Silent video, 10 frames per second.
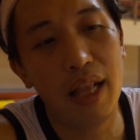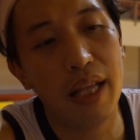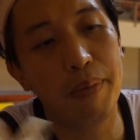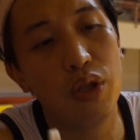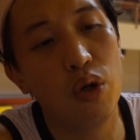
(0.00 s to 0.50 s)

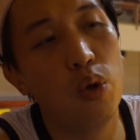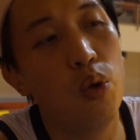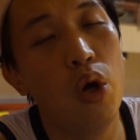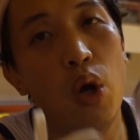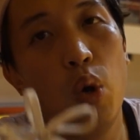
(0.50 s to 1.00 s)
Let me know
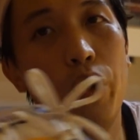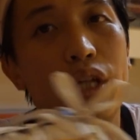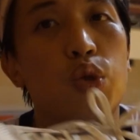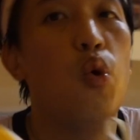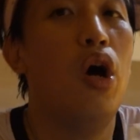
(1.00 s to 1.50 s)

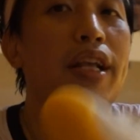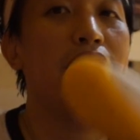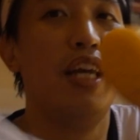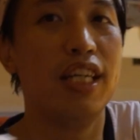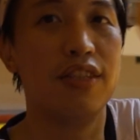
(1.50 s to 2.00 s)
which one
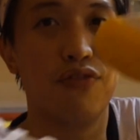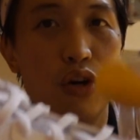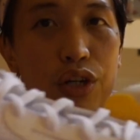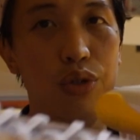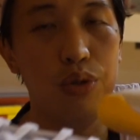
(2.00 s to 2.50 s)
is
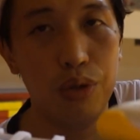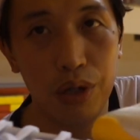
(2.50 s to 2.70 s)
for you.